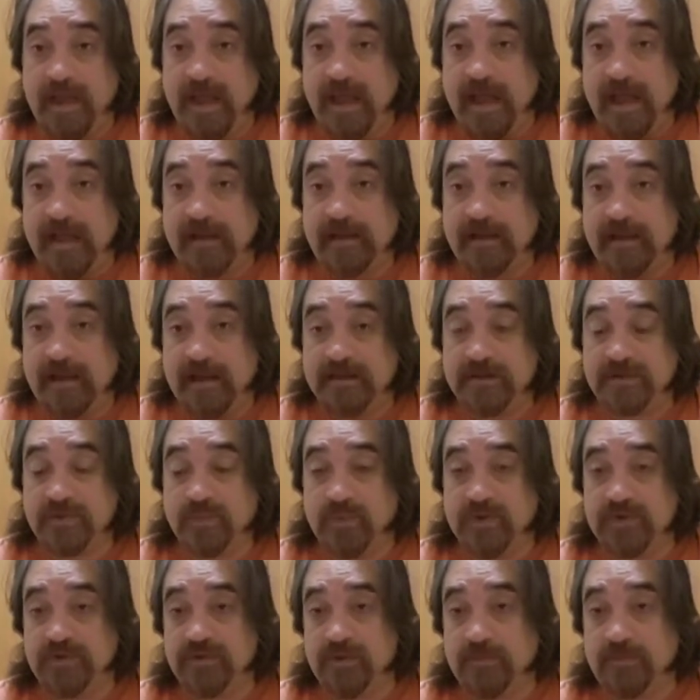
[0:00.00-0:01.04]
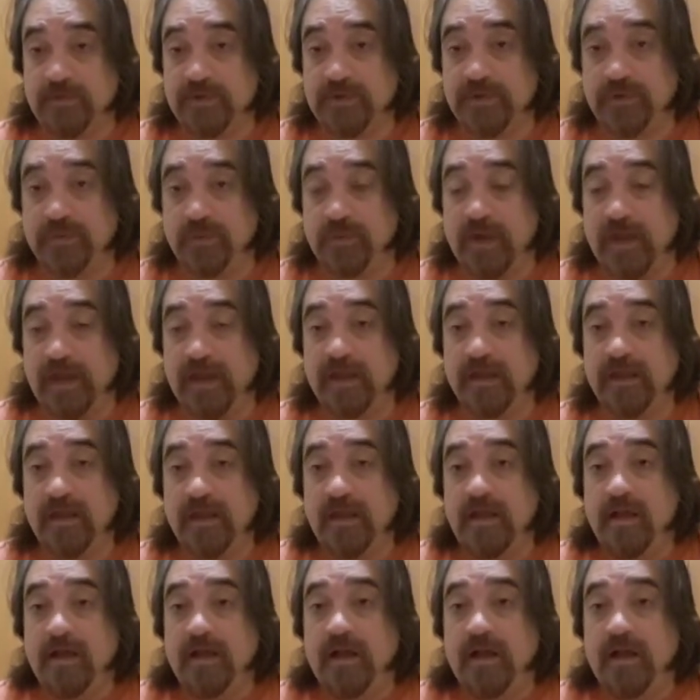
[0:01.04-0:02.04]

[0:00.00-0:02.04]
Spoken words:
pack. I switch up to a